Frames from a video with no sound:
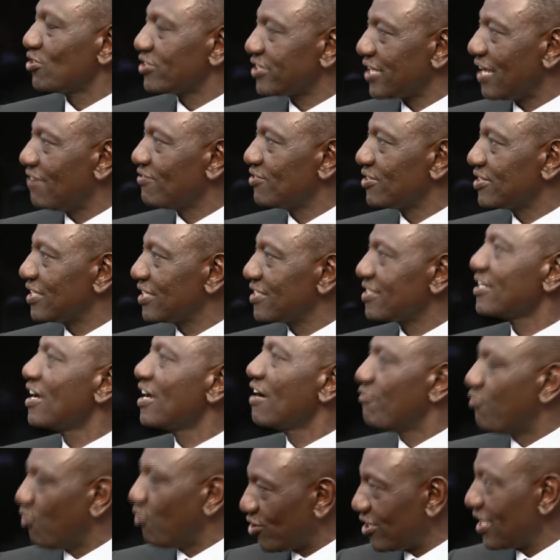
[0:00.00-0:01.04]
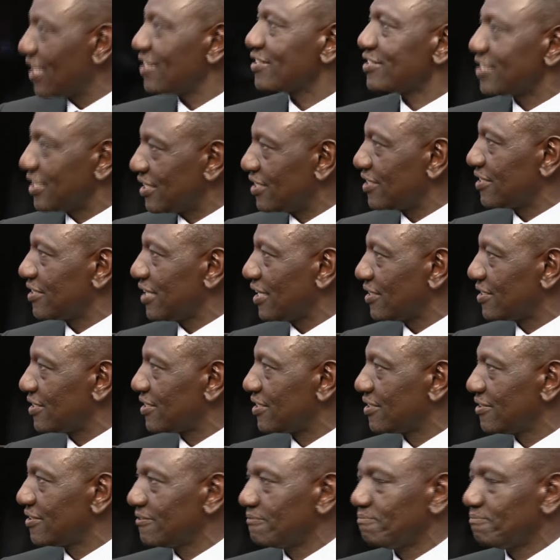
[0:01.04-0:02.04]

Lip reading: services for their citizens.